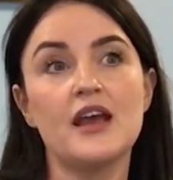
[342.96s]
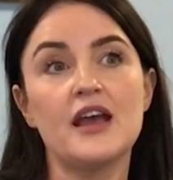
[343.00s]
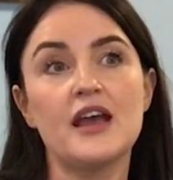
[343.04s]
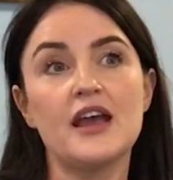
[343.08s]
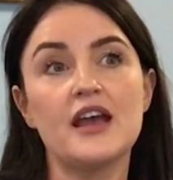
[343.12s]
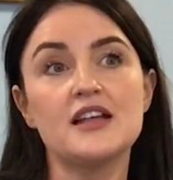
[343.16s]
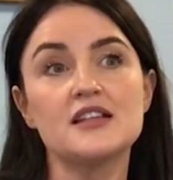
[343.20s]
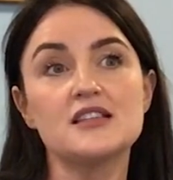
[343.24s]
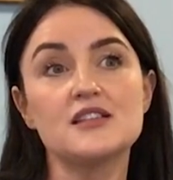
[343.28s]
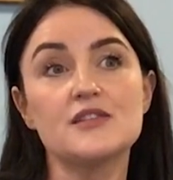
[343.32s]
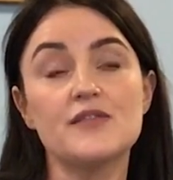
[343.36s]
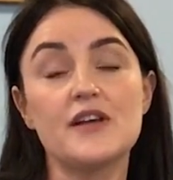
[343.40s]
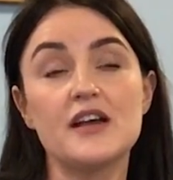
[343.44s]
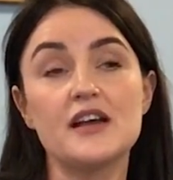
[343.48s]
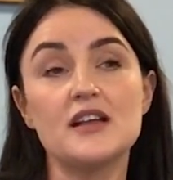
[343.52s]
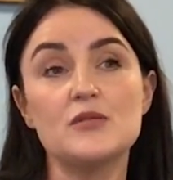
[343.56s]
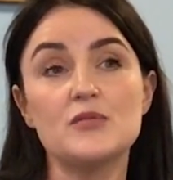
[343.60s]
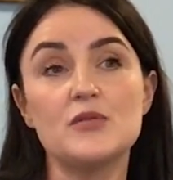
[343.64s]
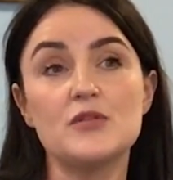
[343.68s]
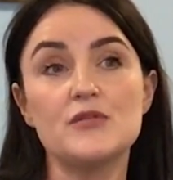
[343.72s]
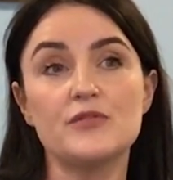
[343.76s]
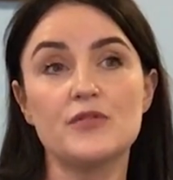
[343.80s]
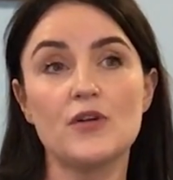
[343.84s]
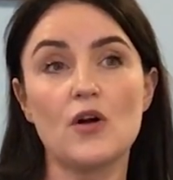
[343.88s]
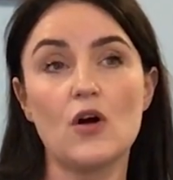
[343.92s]
It's
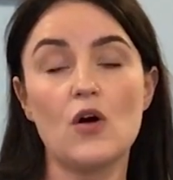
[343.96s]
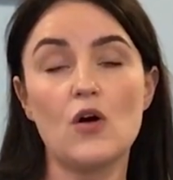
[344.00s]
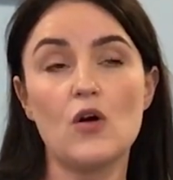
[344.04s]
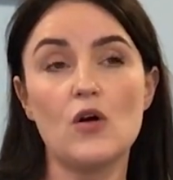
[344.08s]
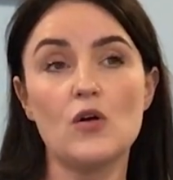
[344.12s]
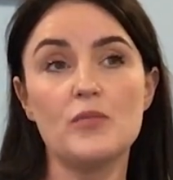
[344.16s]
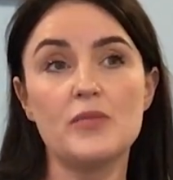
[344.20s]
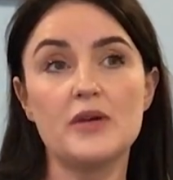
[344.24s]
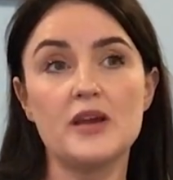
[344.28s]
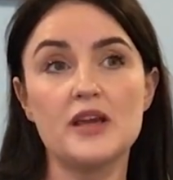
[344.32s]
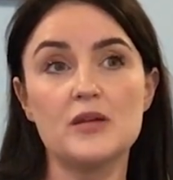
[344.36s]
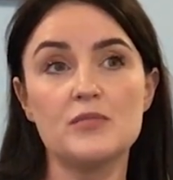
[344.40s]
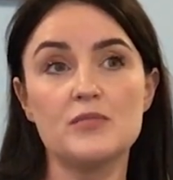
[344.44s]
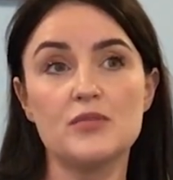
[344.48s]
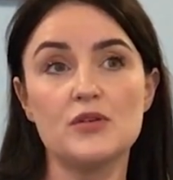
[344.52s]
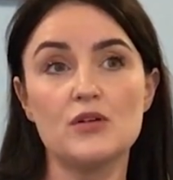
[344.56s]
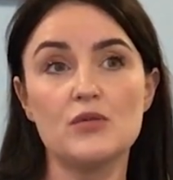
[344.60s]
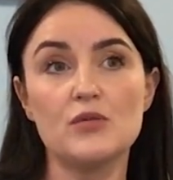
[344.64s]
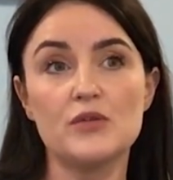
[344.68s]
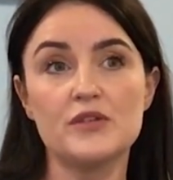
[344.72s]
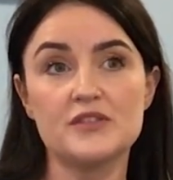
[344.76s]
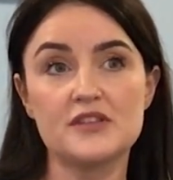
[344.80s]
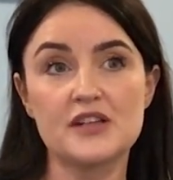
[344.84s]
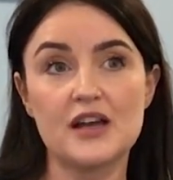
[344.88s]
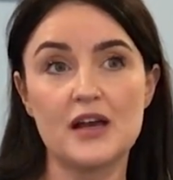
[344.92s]
available for all people
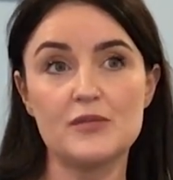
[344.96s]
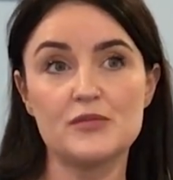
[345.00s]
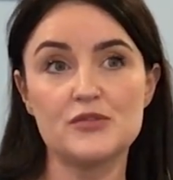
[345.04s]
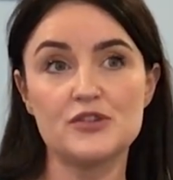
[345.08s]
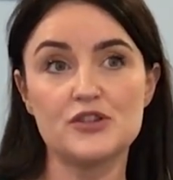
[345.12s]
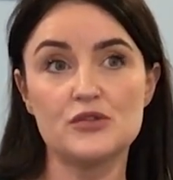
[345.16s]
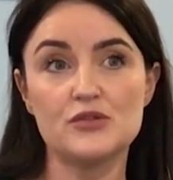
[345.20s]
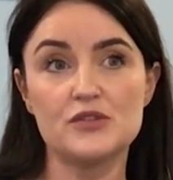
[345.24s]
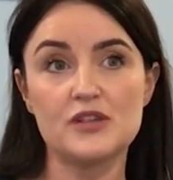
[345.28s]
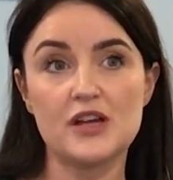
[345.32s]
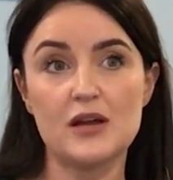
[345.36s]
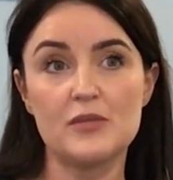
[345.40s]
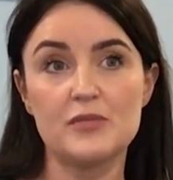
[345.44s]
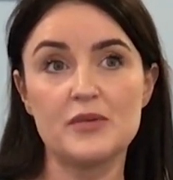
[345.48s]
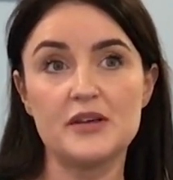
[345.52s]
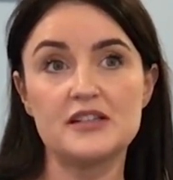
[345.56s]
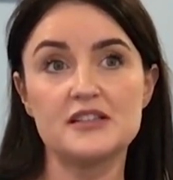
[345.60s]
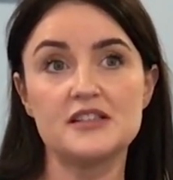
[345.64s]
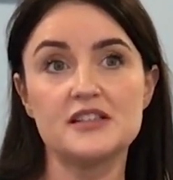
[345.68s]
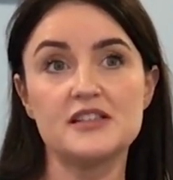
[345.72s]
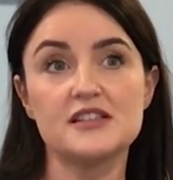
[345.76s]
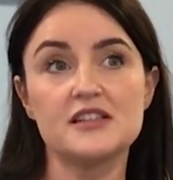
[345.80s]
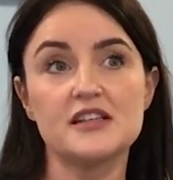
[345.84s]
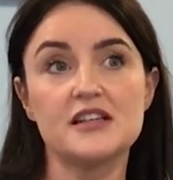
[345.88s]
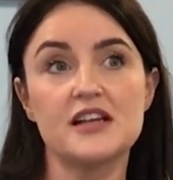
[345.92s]
with type 2
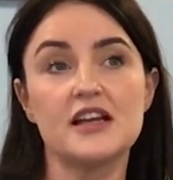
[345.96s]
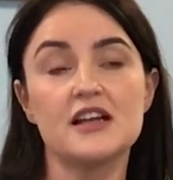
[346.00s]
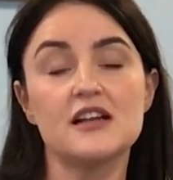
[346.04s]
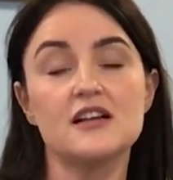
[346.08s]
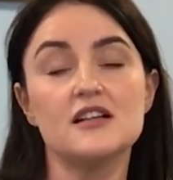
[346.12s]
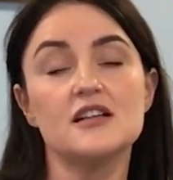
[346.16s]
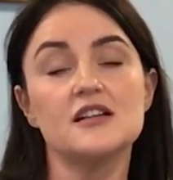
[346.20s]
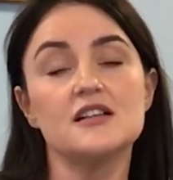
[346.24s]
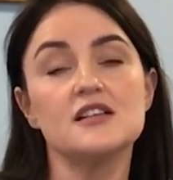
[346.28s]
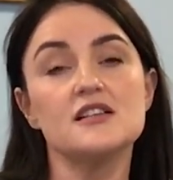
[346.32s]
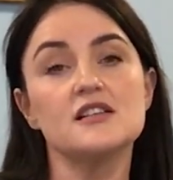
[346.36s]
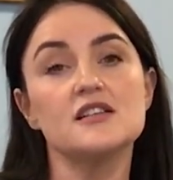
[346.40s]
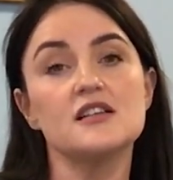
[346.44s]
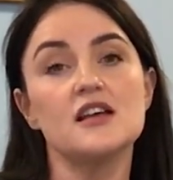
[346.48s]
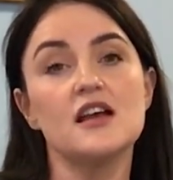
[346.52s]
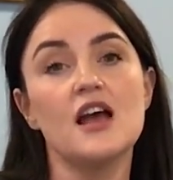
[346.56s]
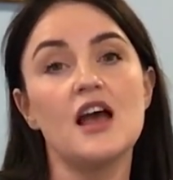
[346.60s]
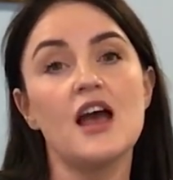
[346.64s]
diabetes in England